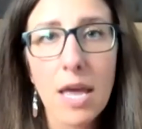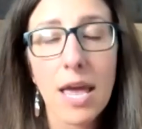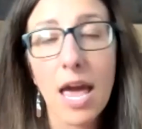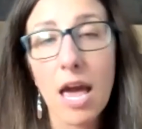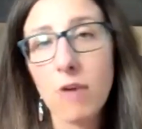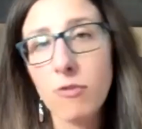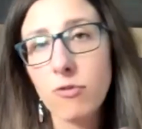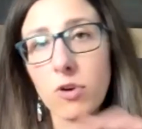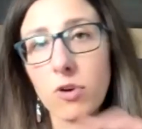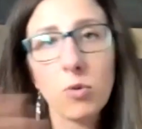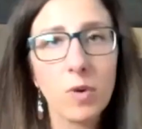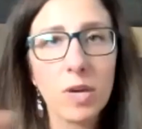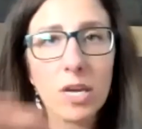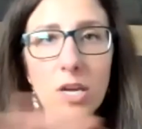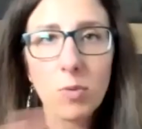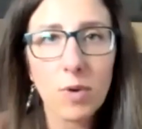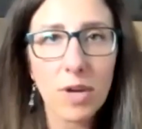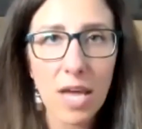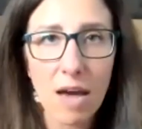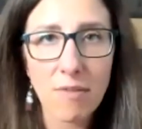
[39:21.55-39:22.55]
Every
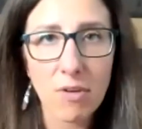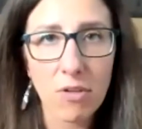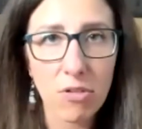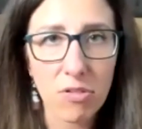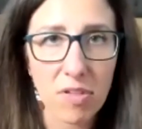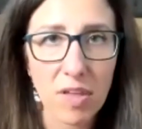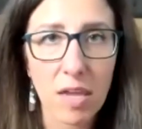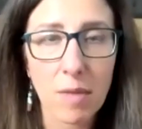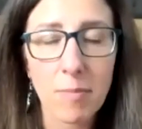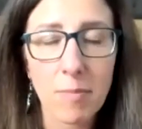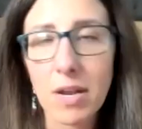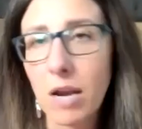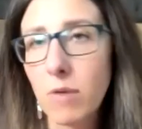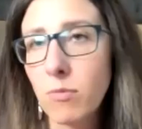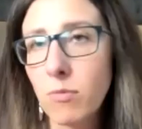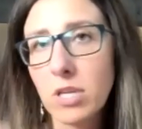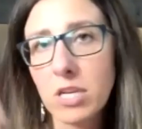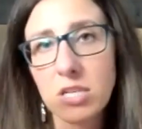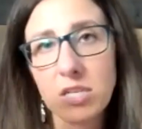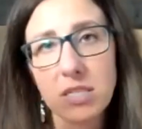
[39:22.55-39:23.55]
week we have a theme, and I
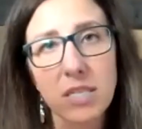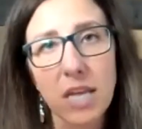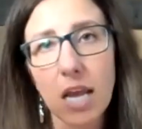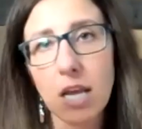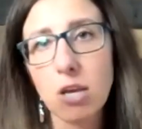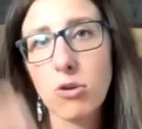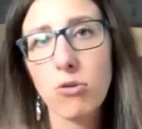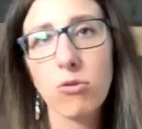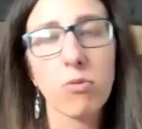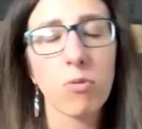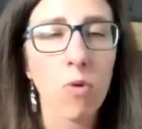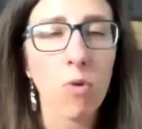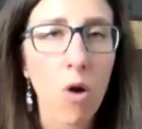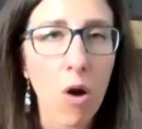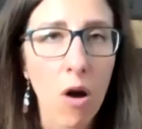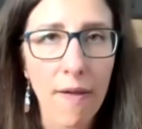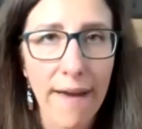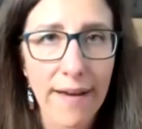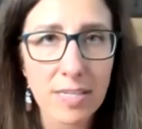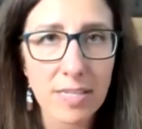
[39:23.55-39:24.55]
really just take you through
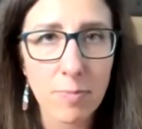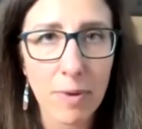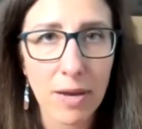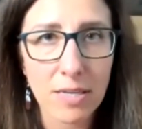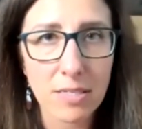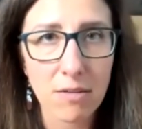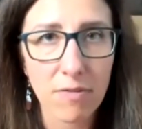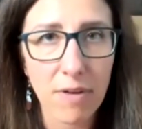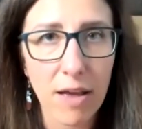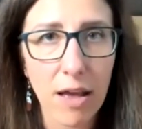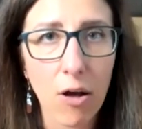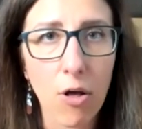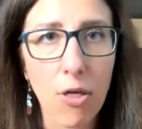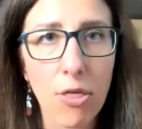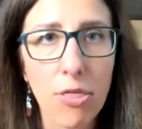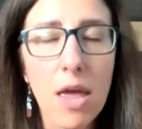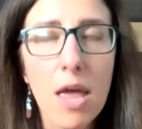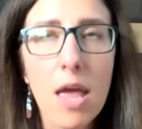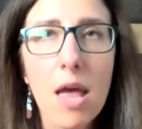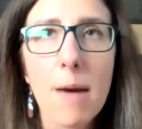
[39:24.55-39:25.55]
all aspects of health.